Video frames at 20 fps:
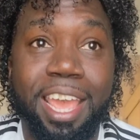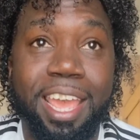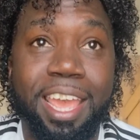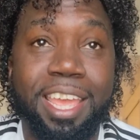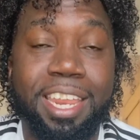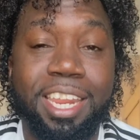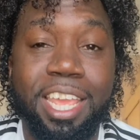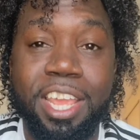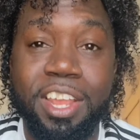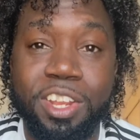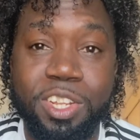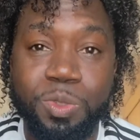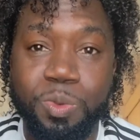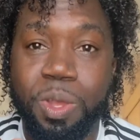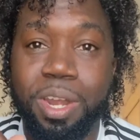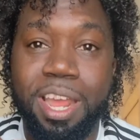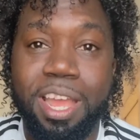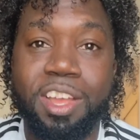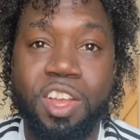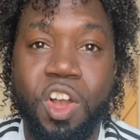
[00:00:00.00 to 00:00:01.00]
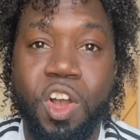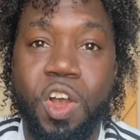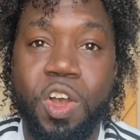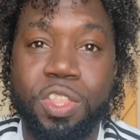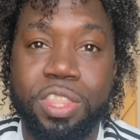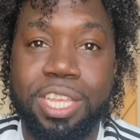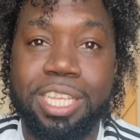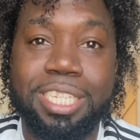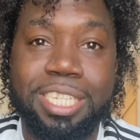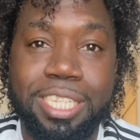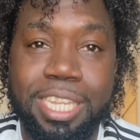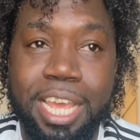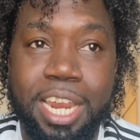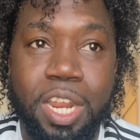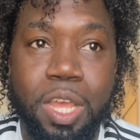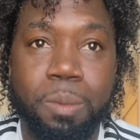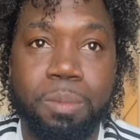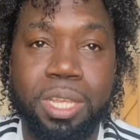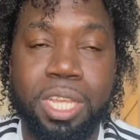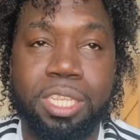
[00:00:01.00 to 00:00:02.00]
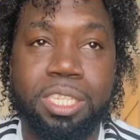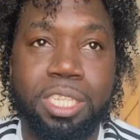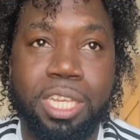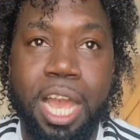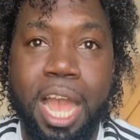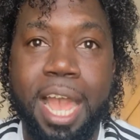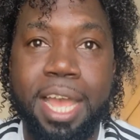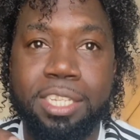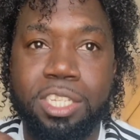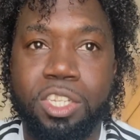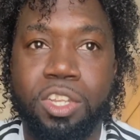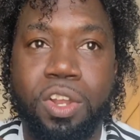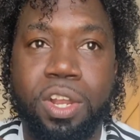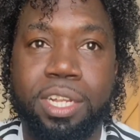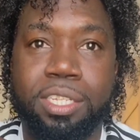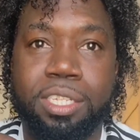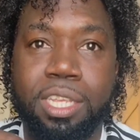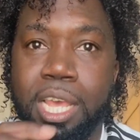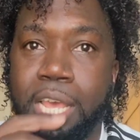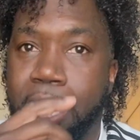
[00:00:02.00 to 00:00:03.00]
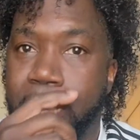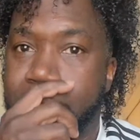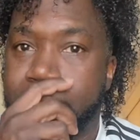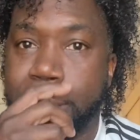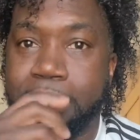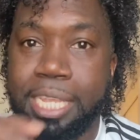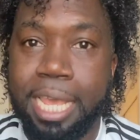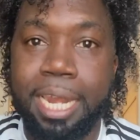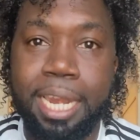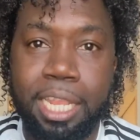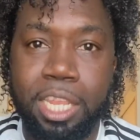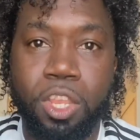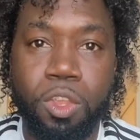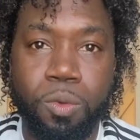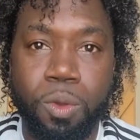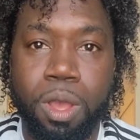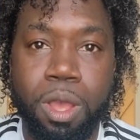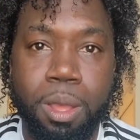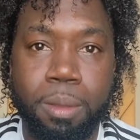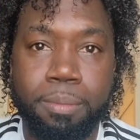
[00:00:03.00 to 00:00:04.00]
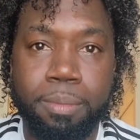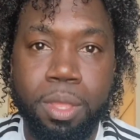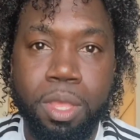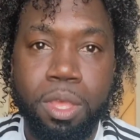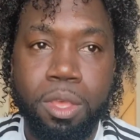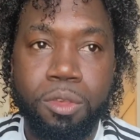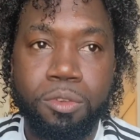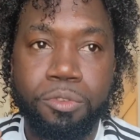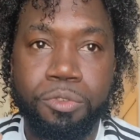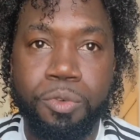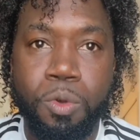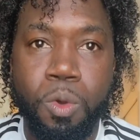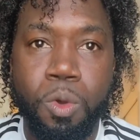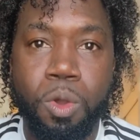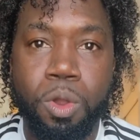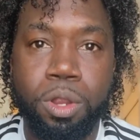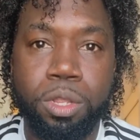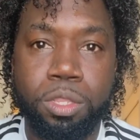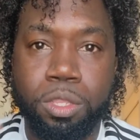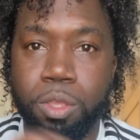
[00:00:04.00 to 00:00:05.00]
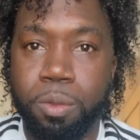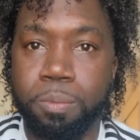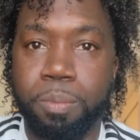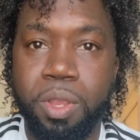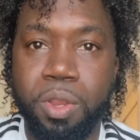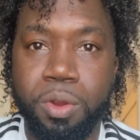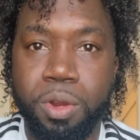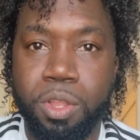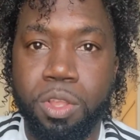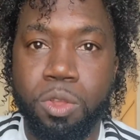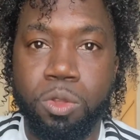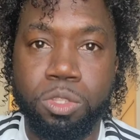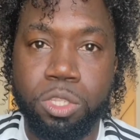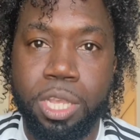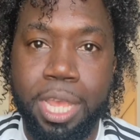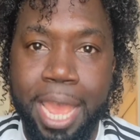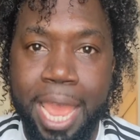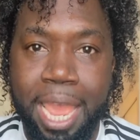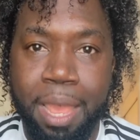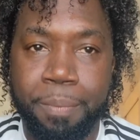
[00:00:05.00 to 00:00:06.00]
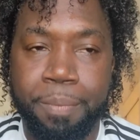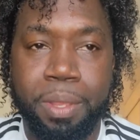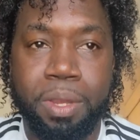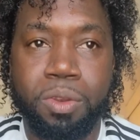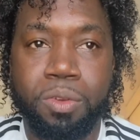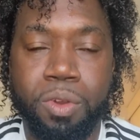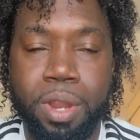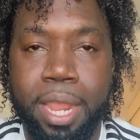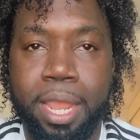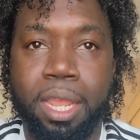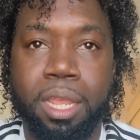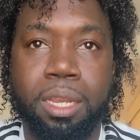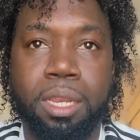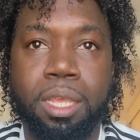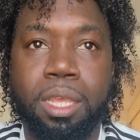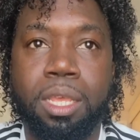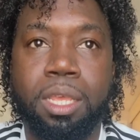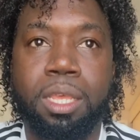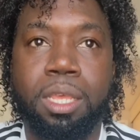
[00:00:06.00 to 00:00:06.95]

And here's what I call the setup because God starts setting you up for the miracle to happen, right?